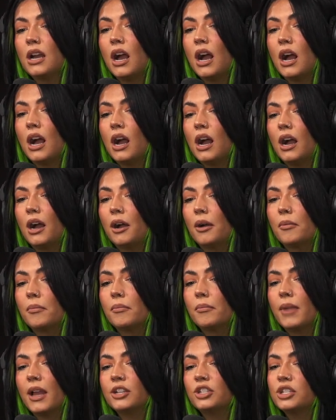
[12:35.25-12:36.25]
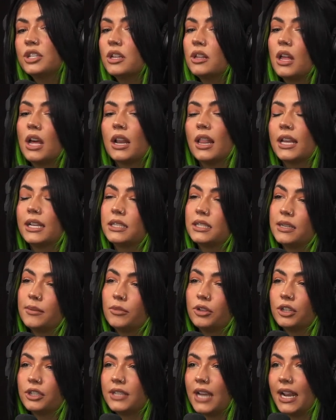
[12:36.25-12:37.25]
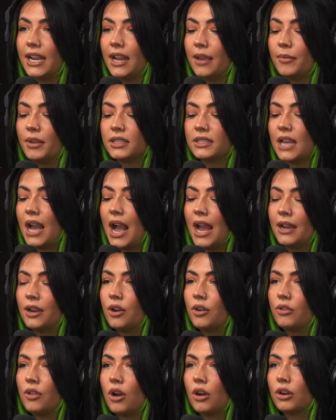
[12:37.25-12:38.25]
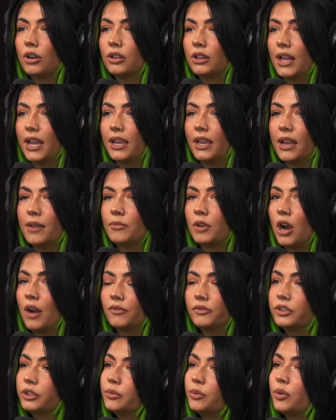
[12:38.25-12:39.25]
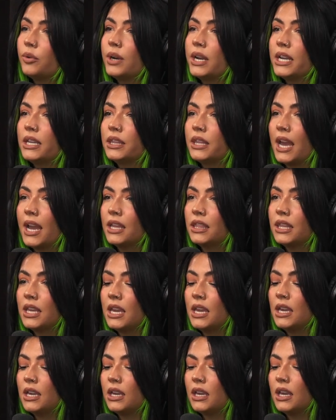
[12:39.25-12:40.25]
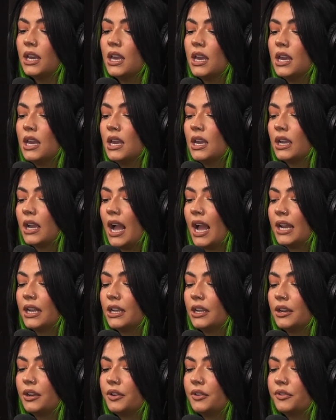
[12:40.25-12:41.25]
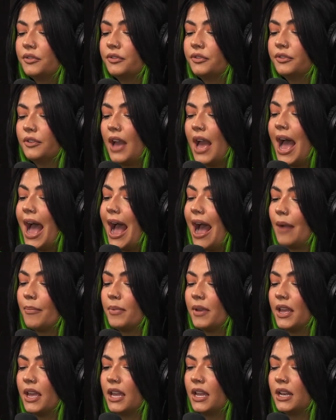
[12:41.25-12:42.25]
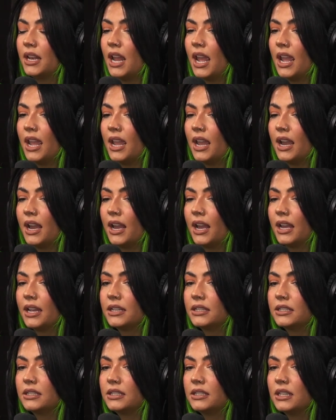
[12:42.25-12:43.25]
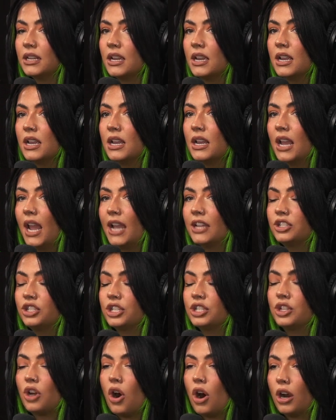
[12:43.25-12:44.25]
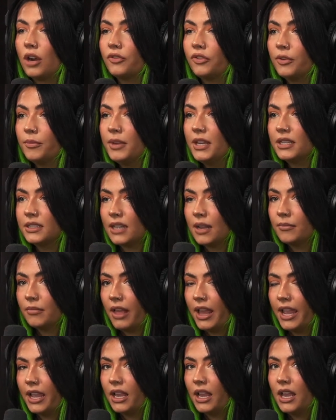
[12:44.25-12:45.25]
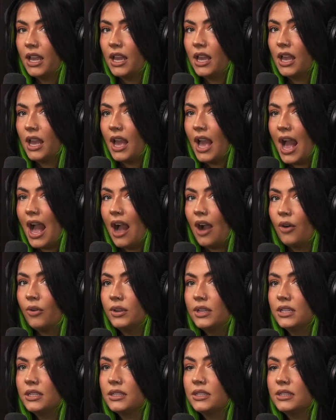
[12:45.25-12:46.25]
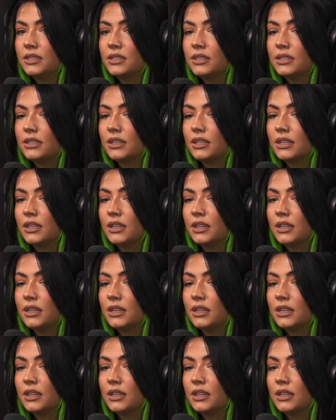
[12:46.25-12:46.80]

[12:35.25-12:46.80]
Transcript: And just a lot of like similar dynamics that I no longer like am comfortable with, I think, kind of happen. And it's just hard for me because I'm like, how is